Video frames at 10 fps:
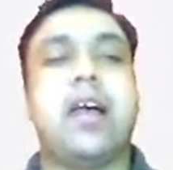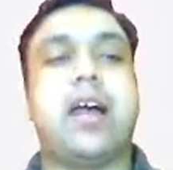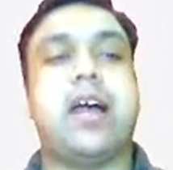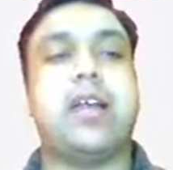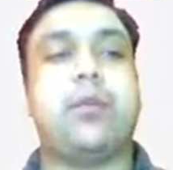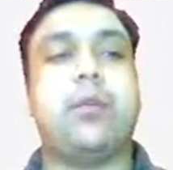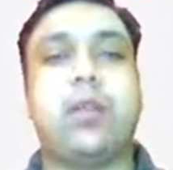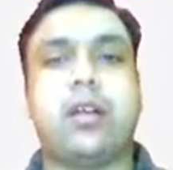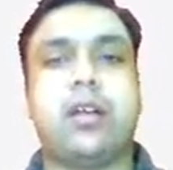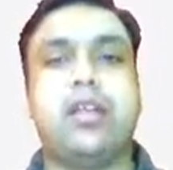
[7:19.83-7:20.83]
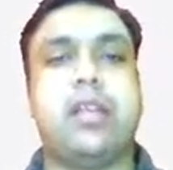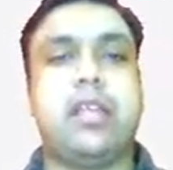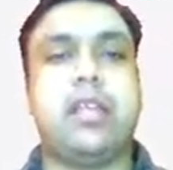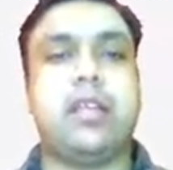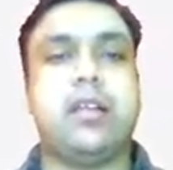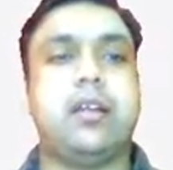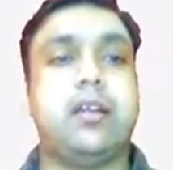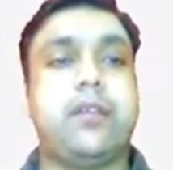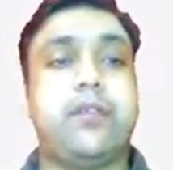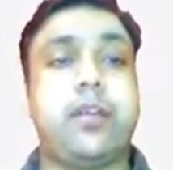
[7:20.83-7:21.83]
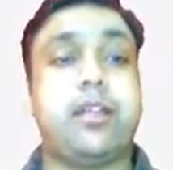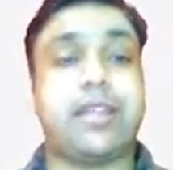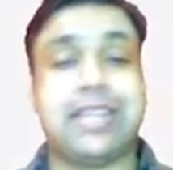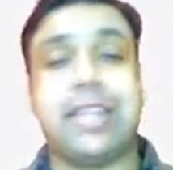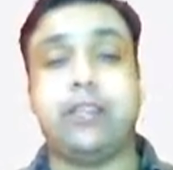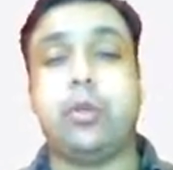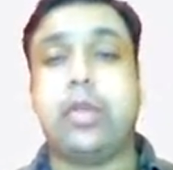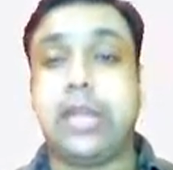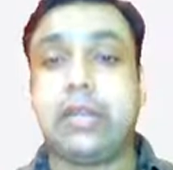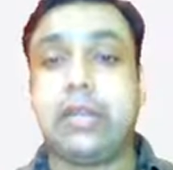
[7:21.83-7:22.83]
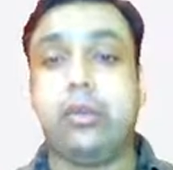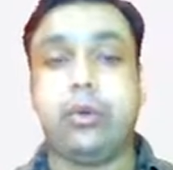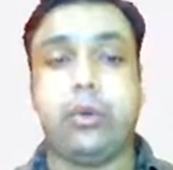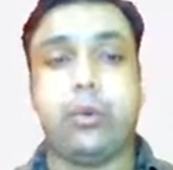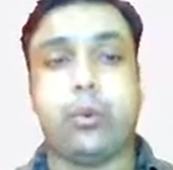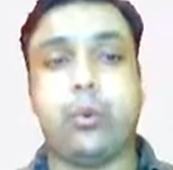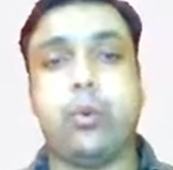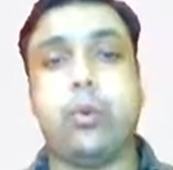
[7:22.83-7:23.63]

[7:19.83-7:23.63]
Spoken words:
and what are the different things you need to know